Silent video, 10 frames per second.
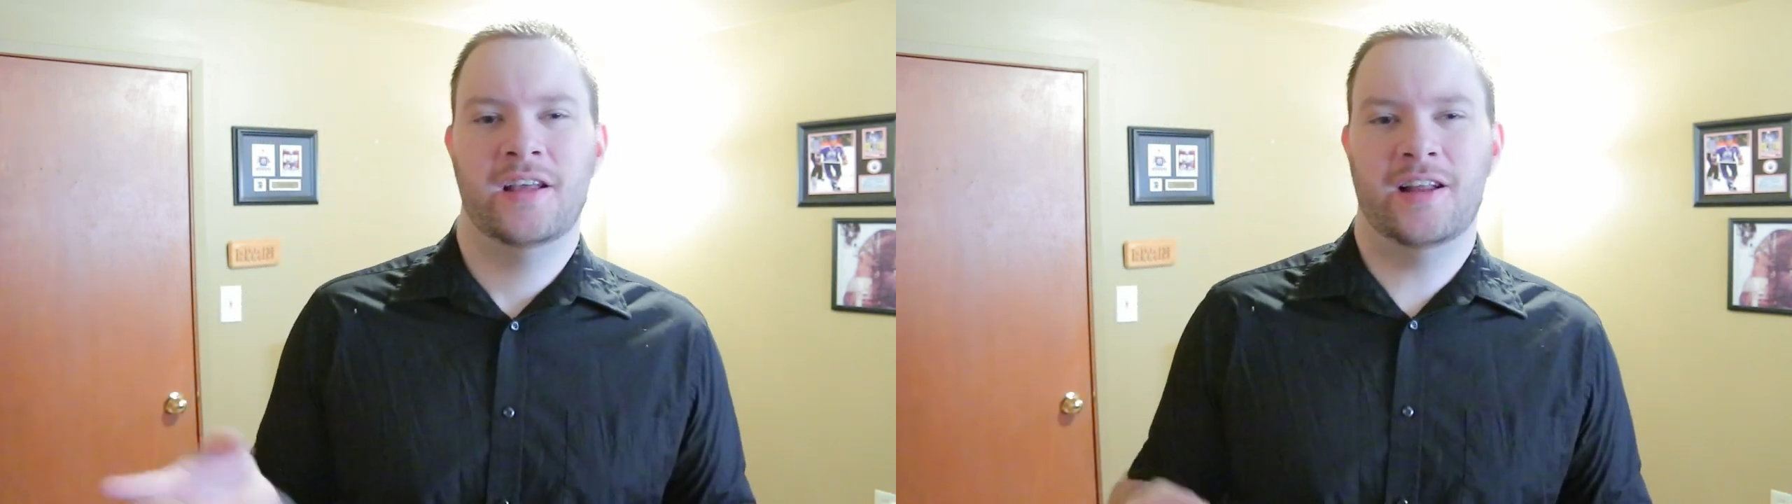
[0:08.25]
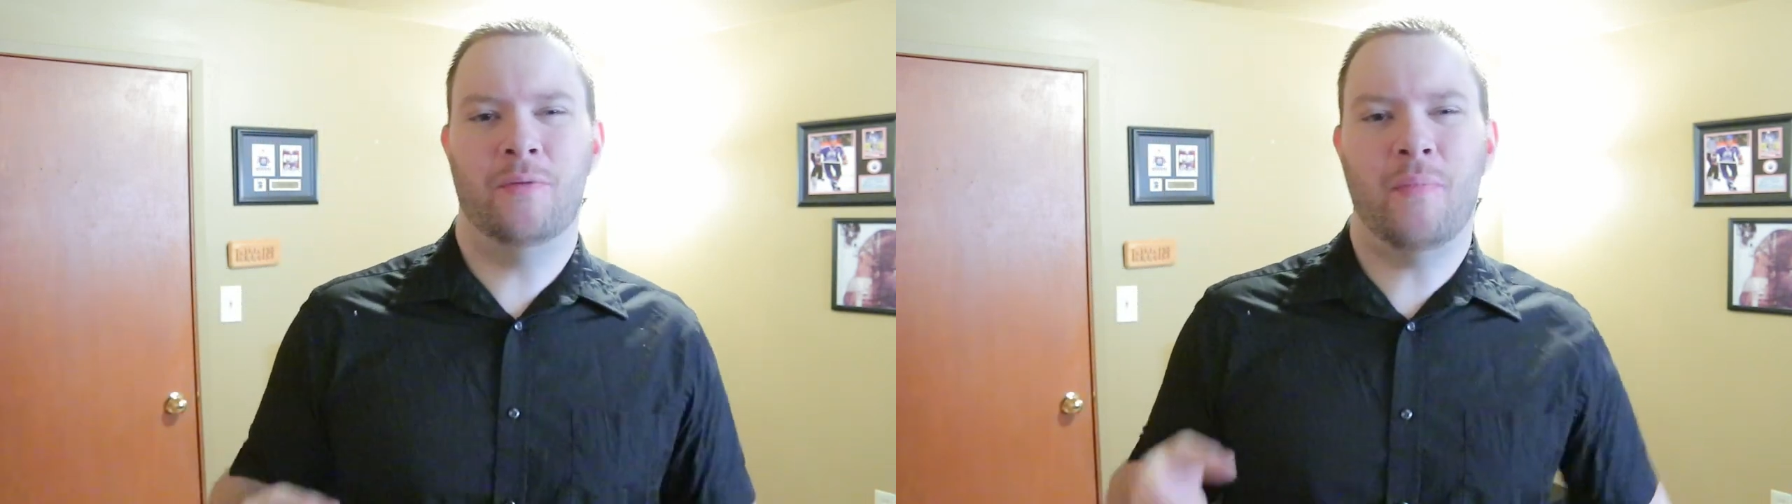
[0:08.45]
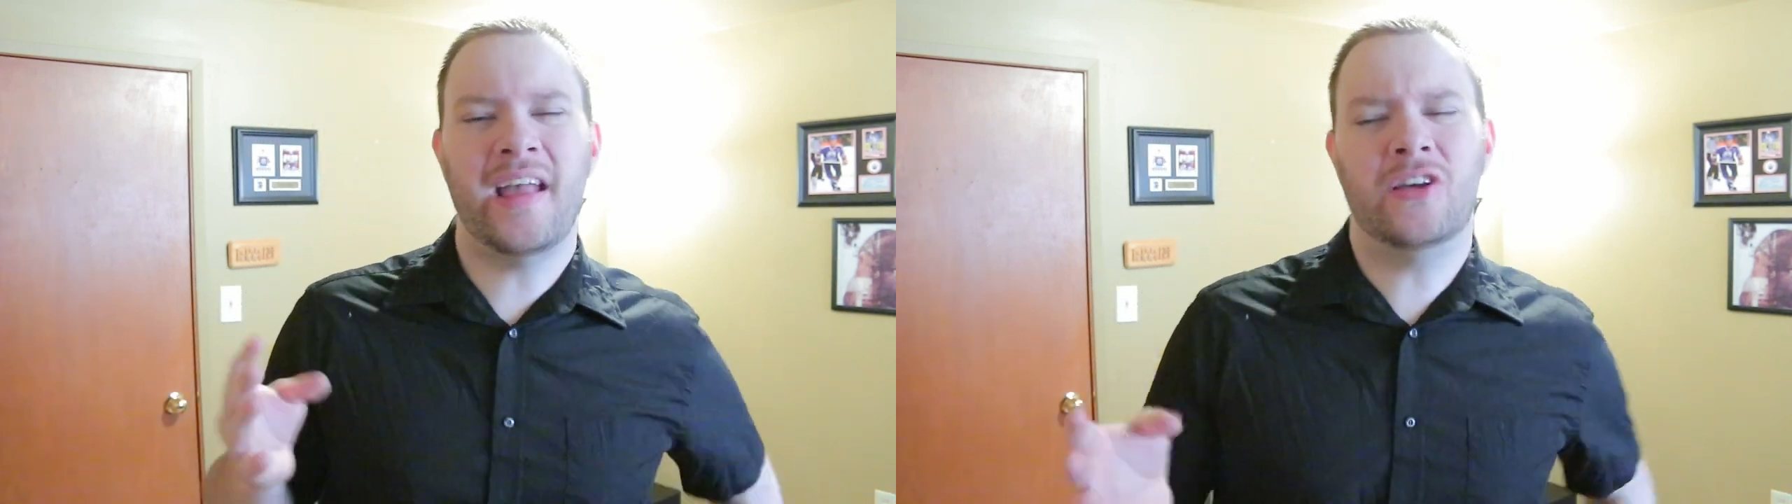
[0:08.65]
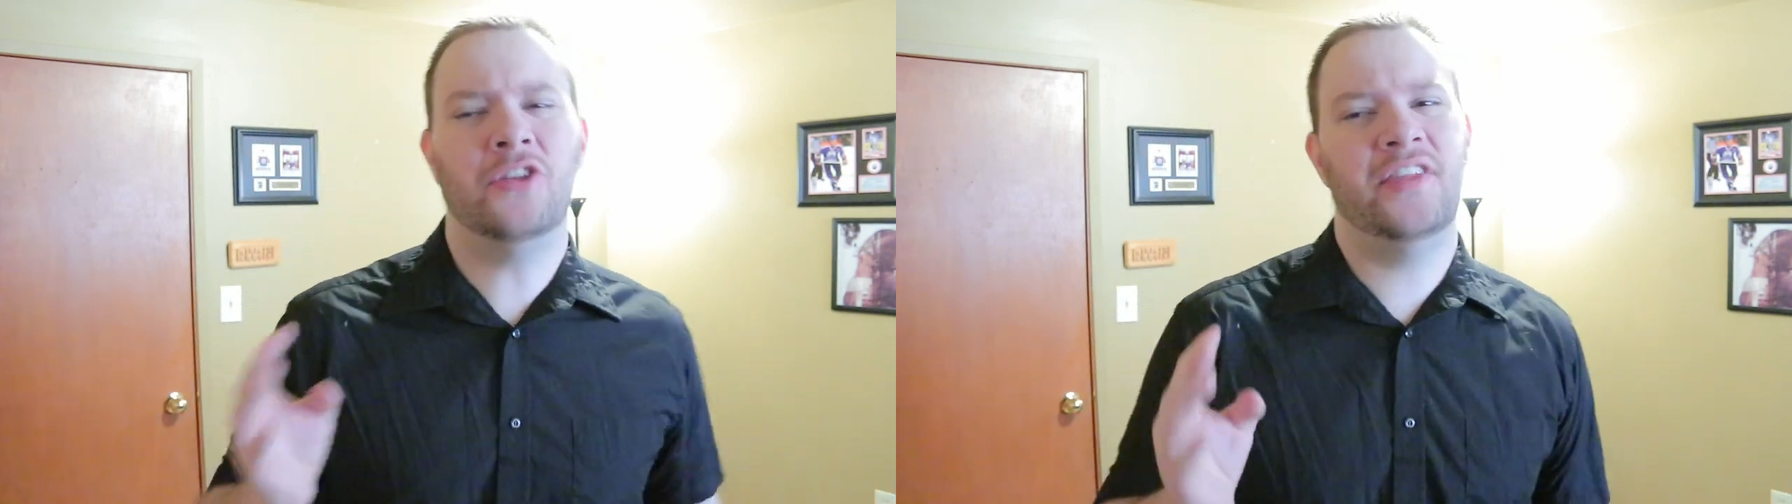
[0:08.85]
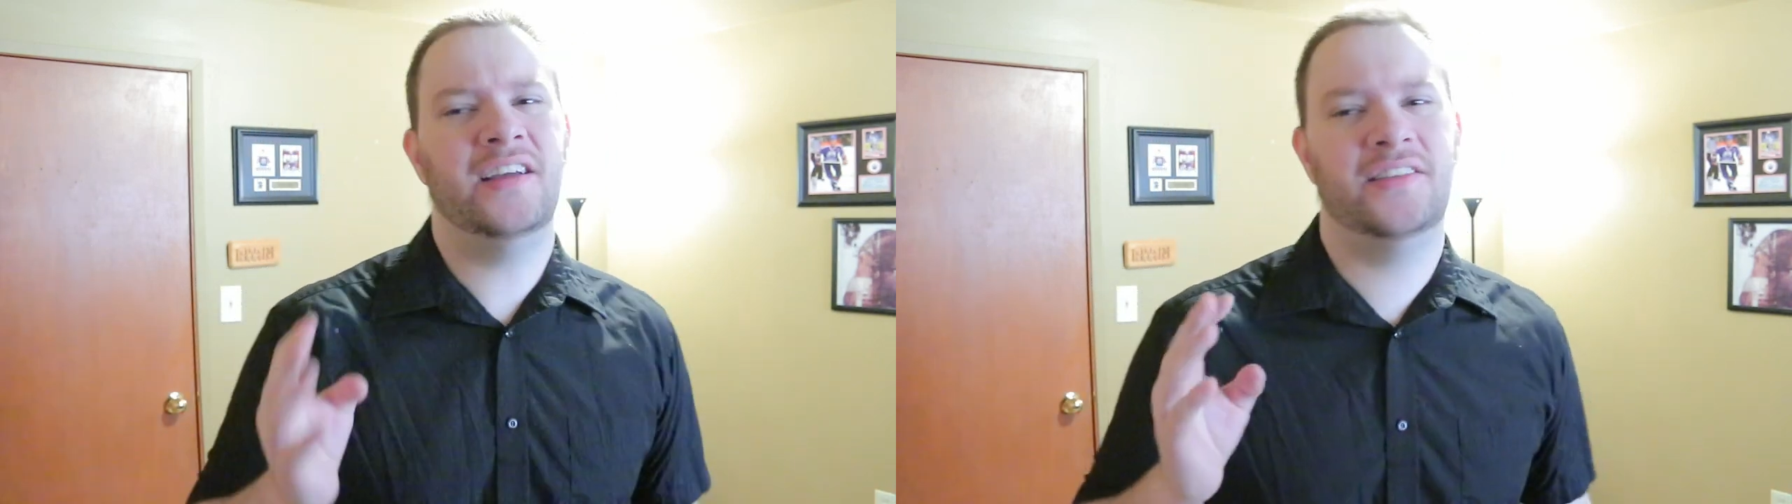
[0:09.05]
Now Michael
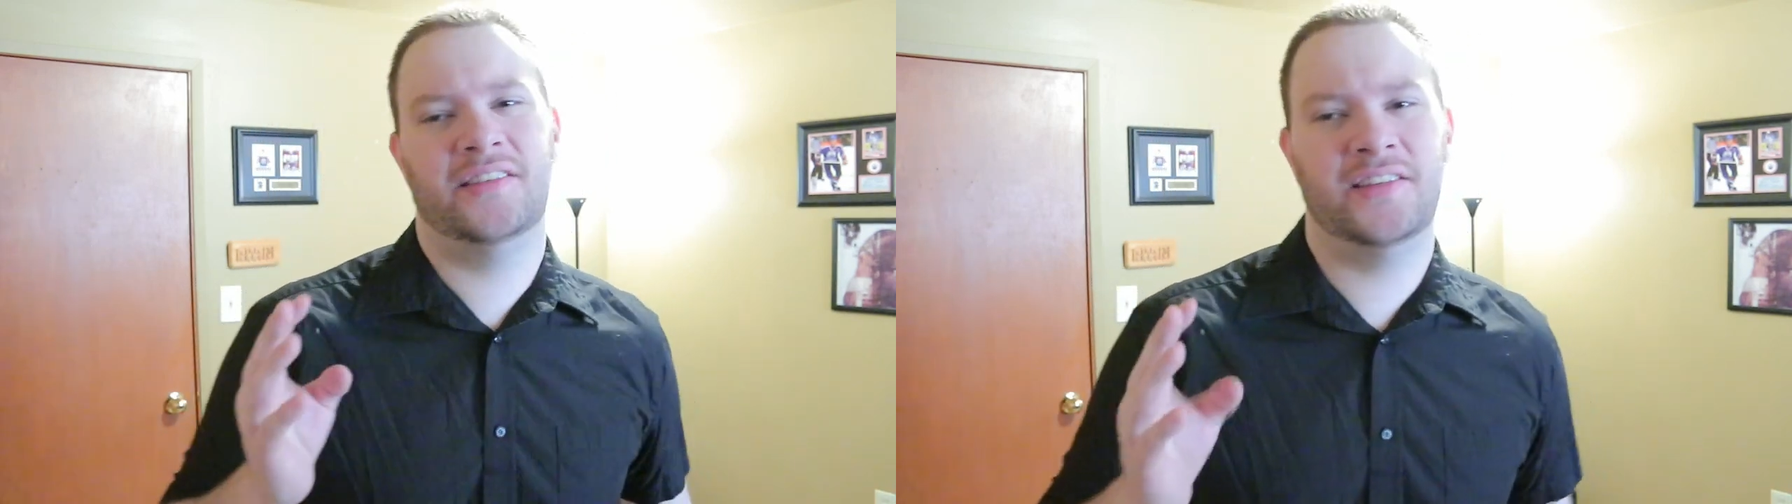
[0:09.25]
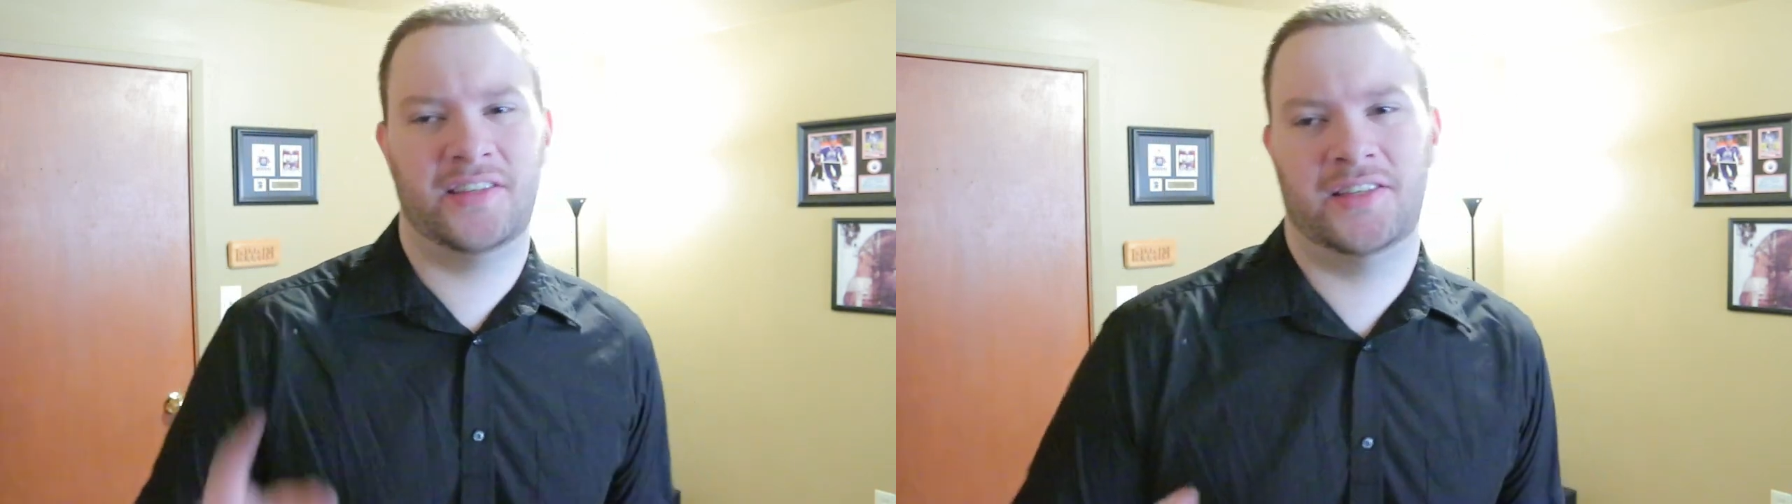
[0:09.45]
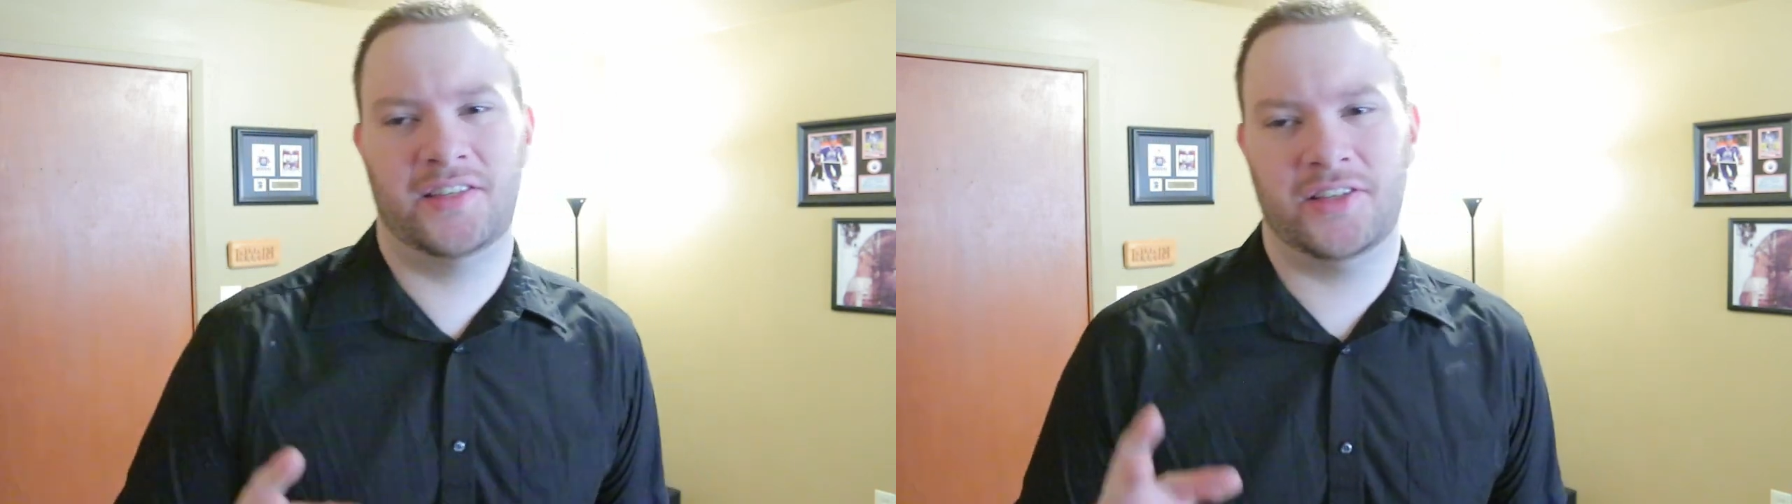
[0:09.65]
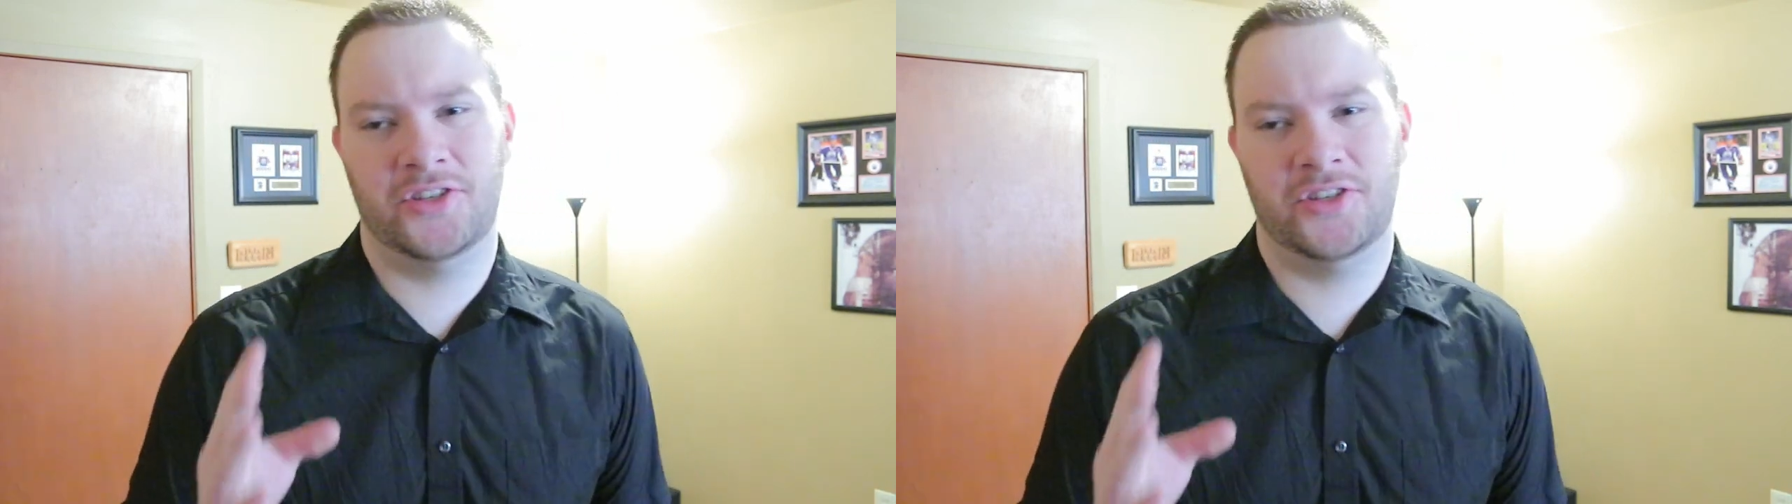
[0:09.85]
thinks this is the